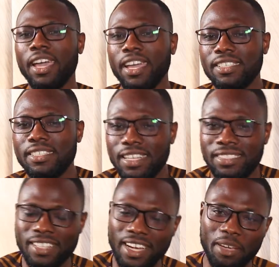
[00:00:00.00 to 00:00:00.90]
it's
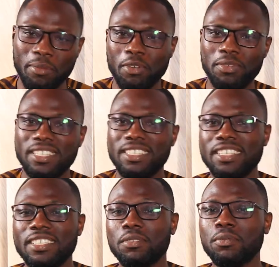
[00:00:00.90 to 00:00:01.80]
that time of the
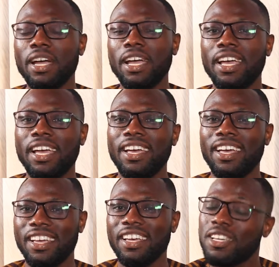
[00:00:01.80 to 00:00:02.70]
season
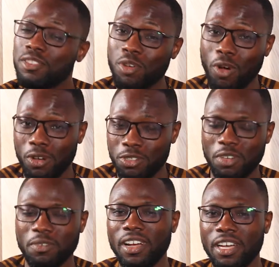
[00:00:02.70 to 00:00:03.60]
where scores
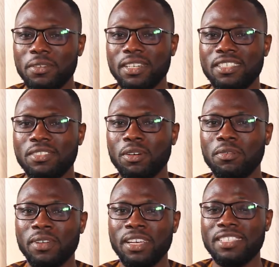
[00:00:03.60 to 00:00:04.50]
of graduates
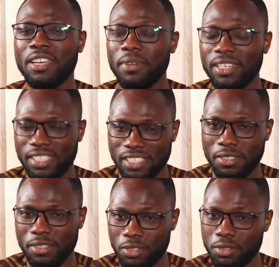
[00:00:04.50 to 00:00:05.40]
of several
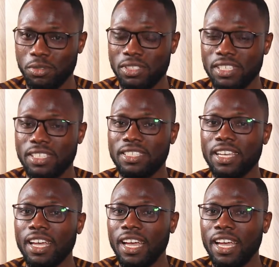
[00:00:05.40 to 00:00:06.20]
tertiary institutions